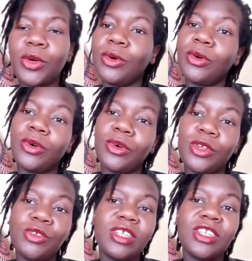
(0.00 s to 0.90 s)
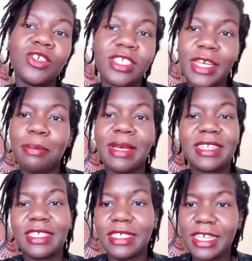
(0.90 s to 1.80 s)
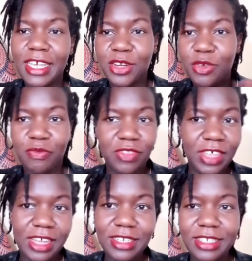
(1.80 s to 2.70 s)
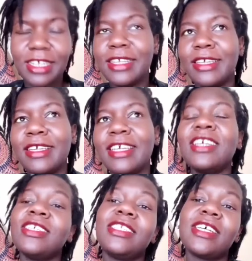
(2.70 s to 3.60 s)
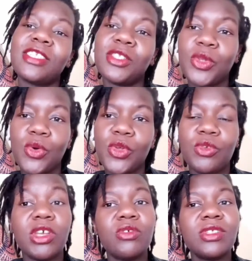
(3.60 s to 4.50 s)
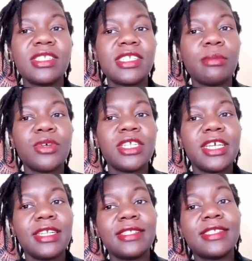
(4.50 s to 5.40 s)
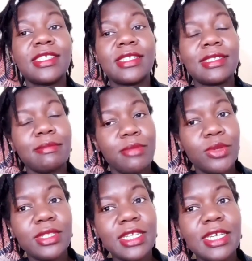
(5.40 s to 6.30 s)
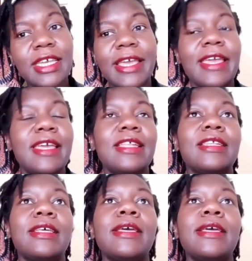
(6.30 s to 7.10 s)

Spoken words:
or you did not take part in any of that, just know you are using somebody else's music, and